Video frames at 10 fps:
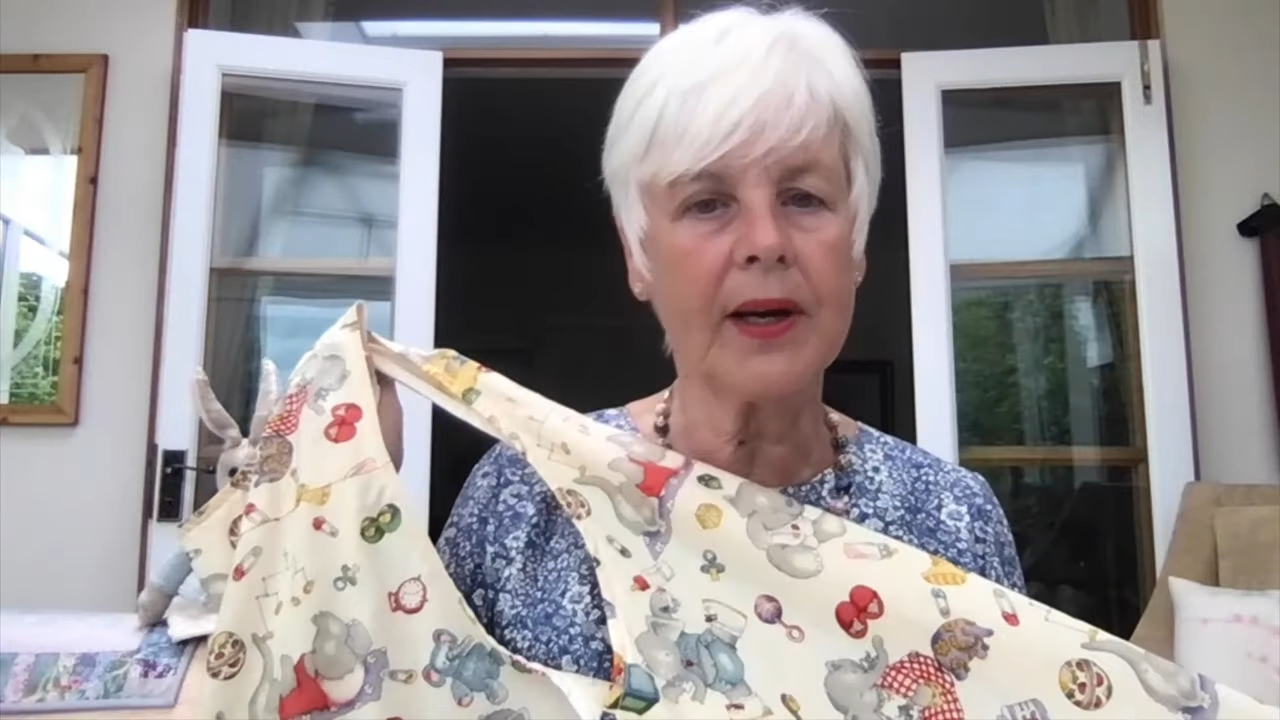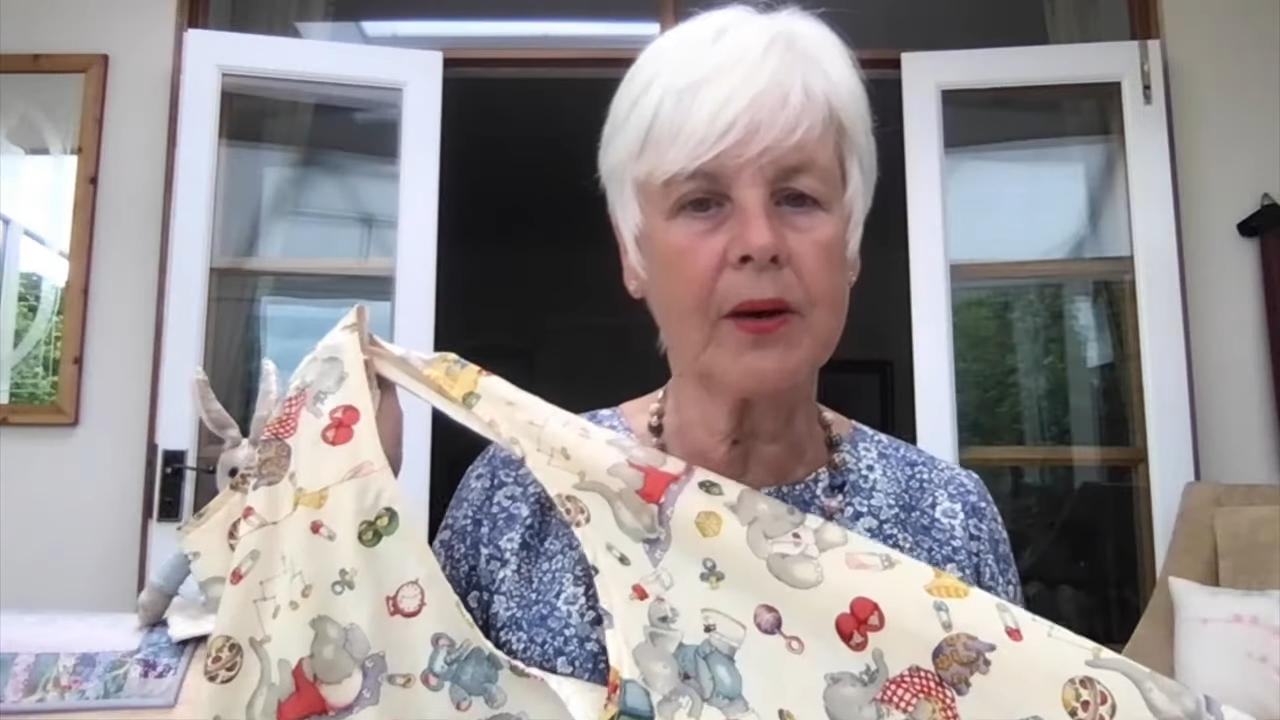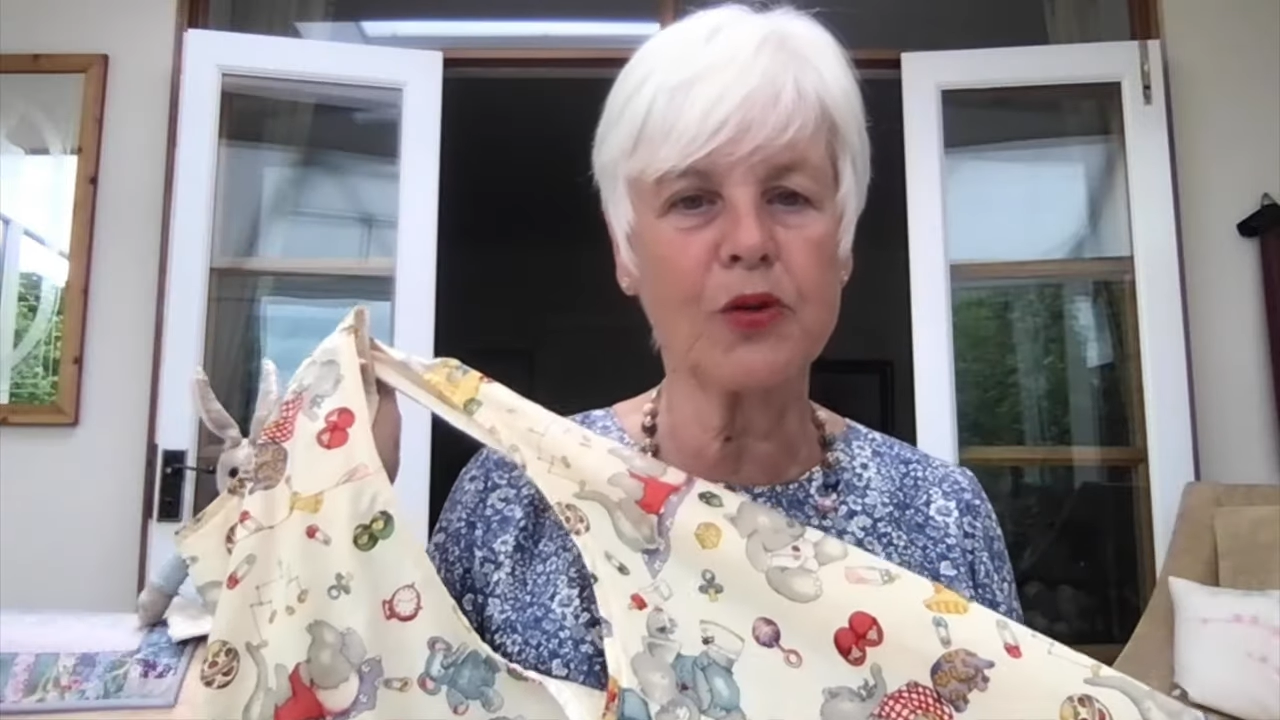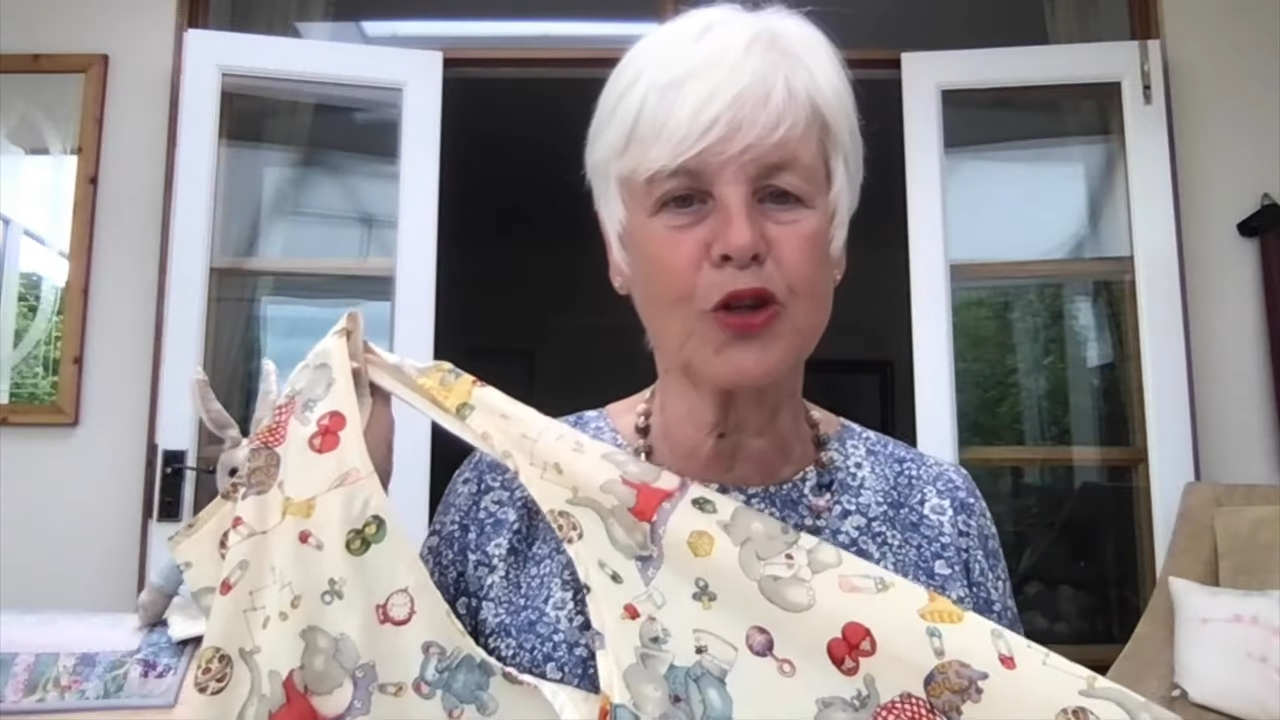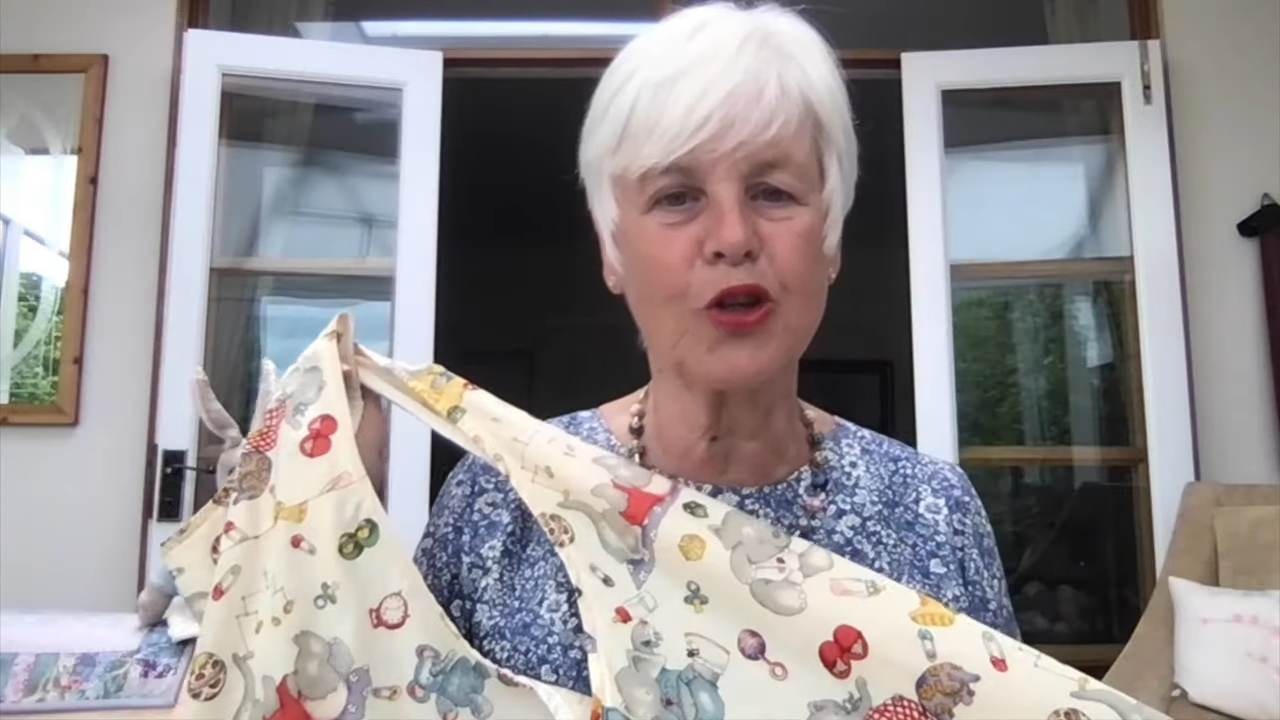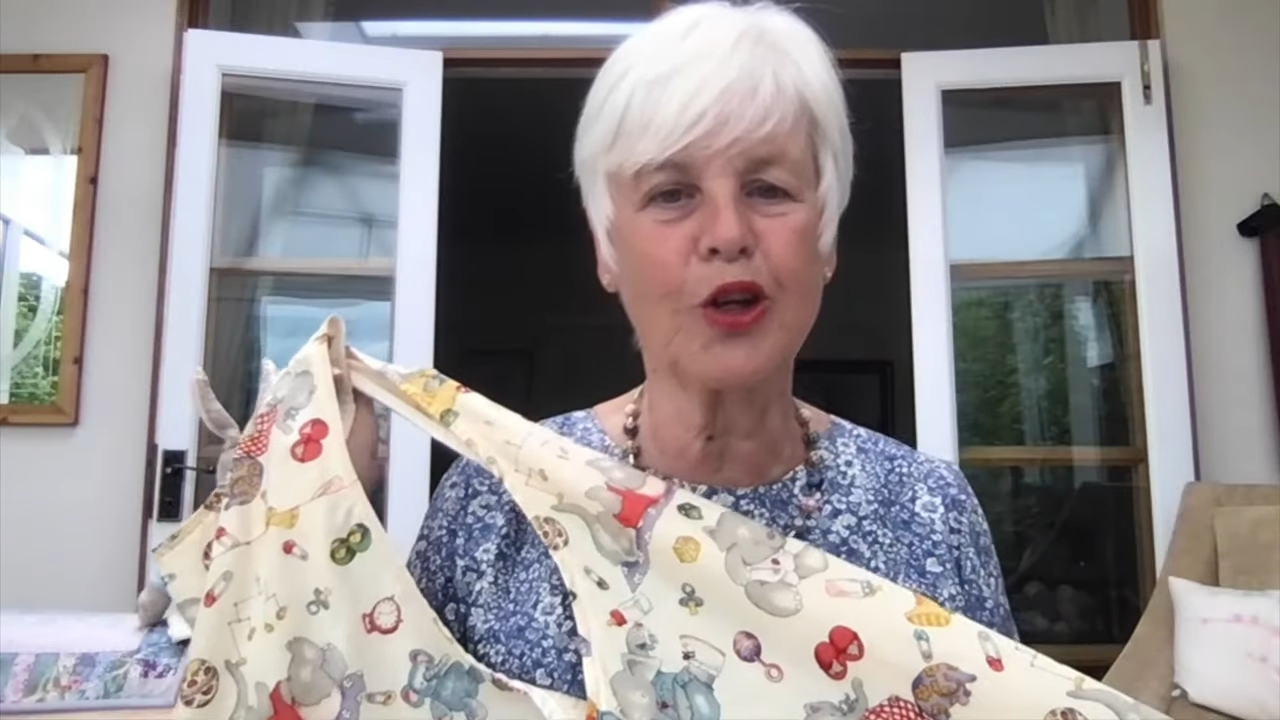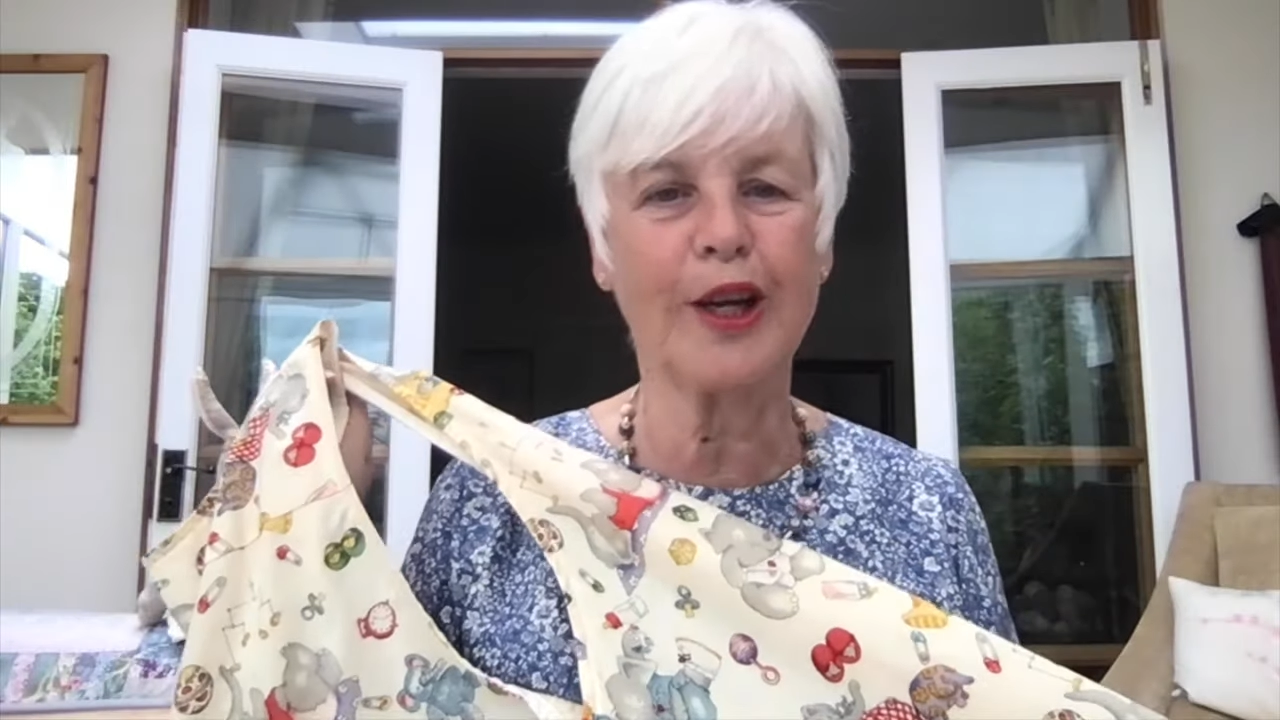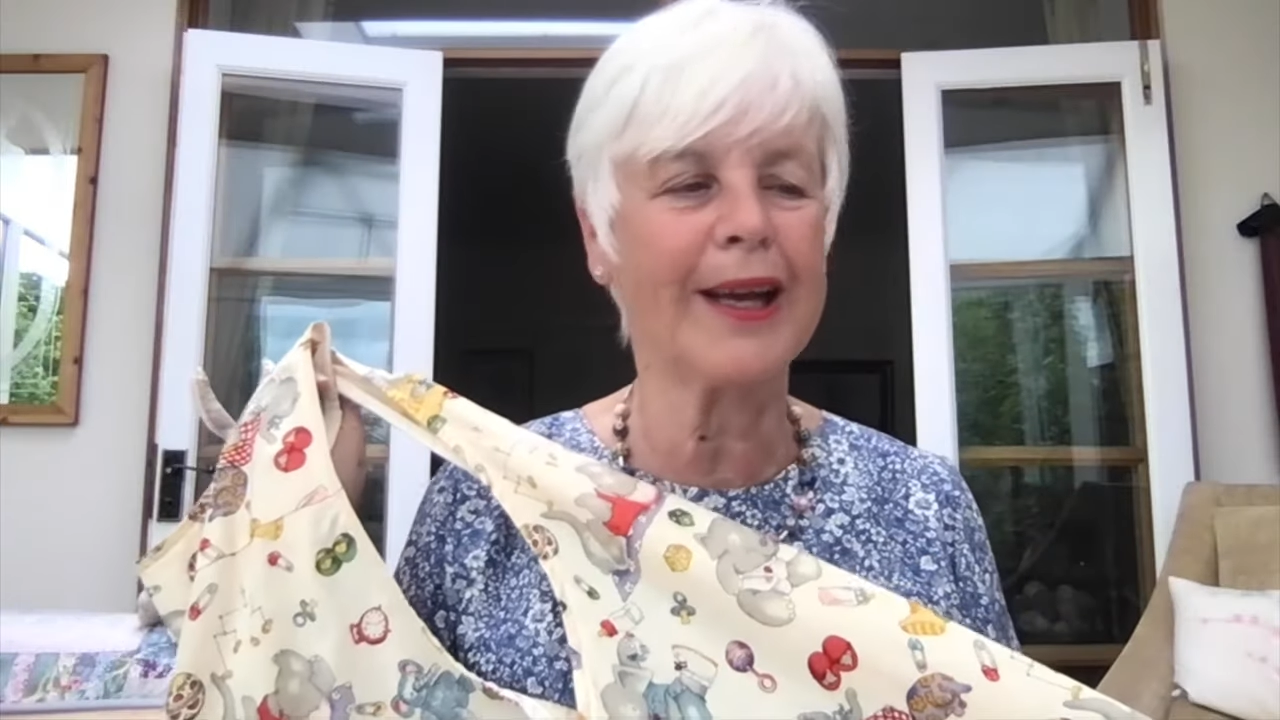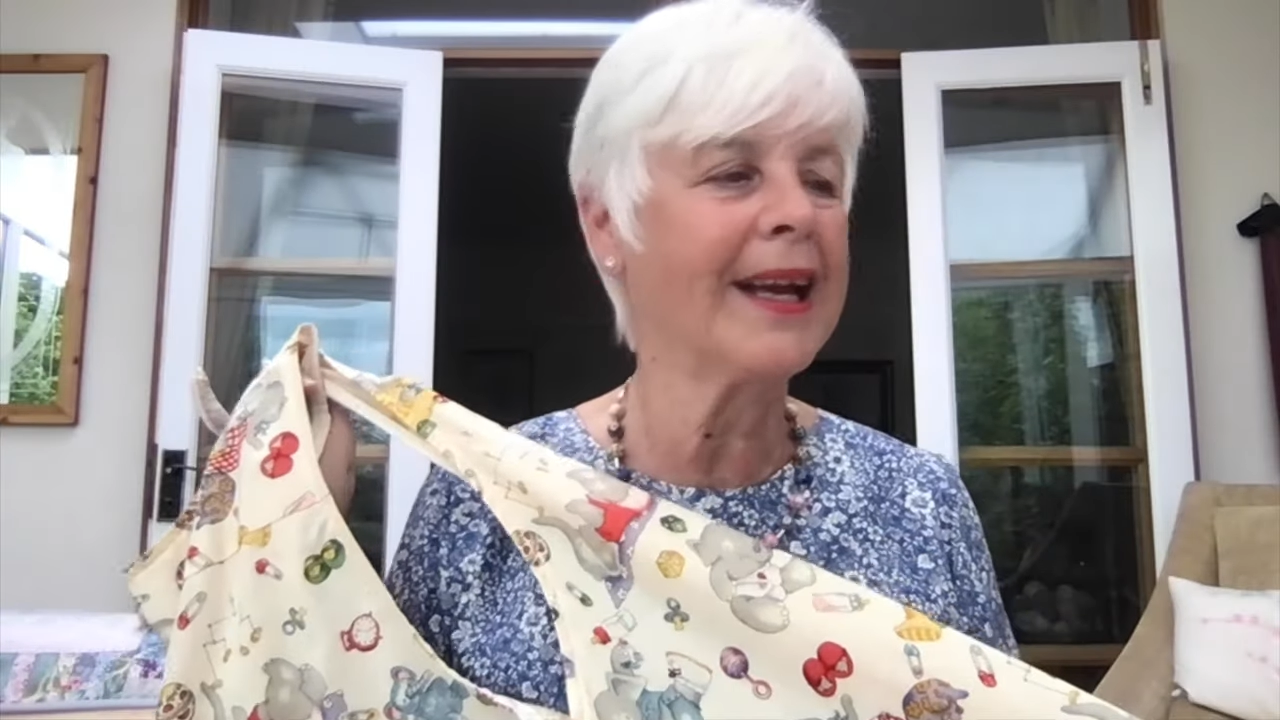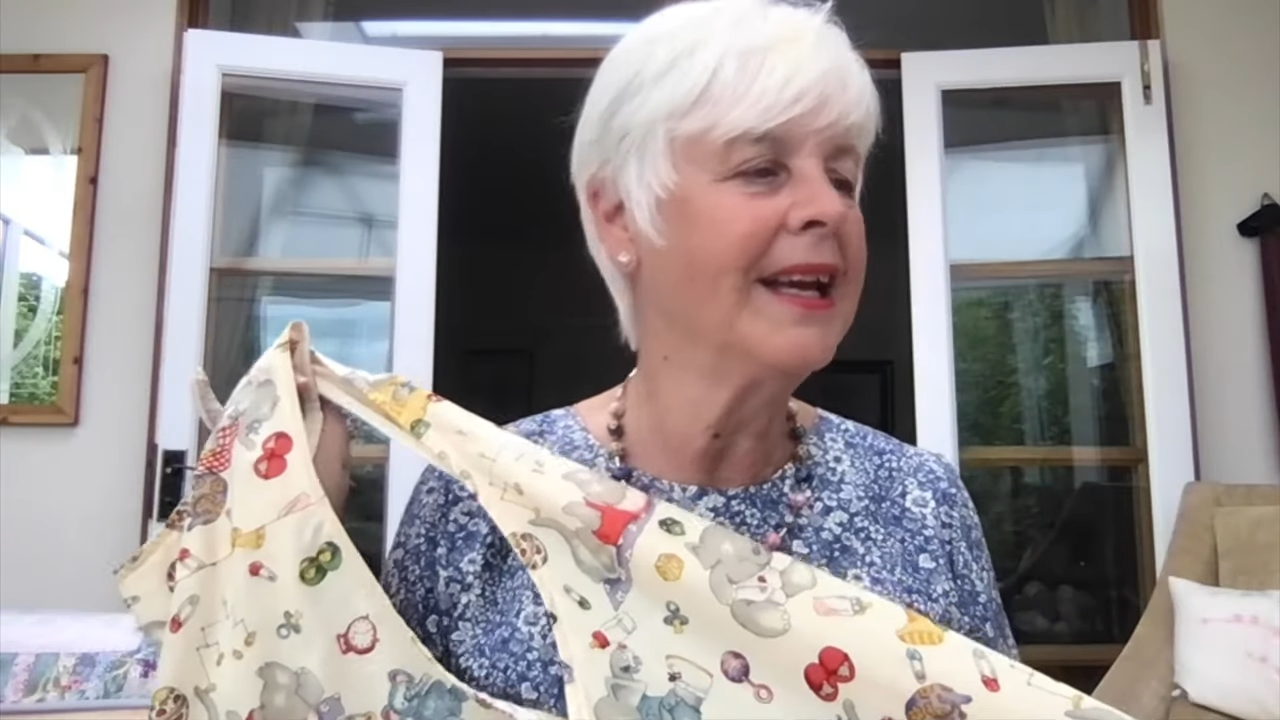I was
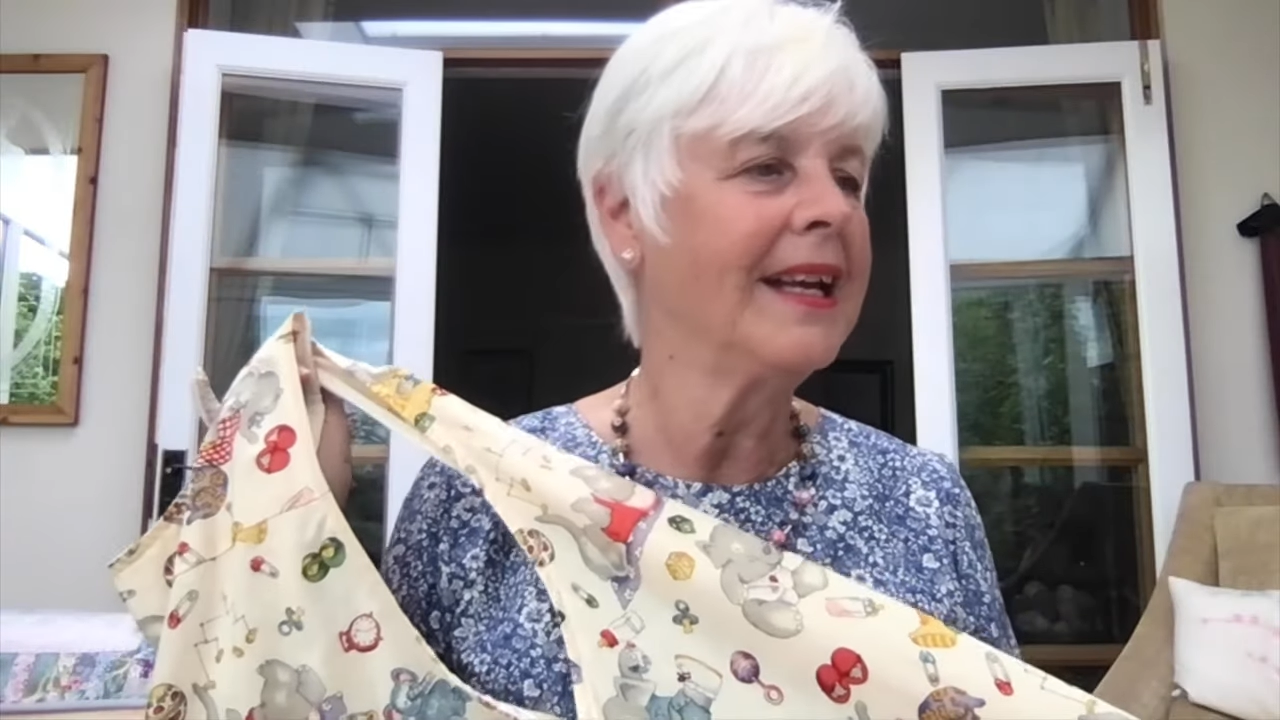cooking,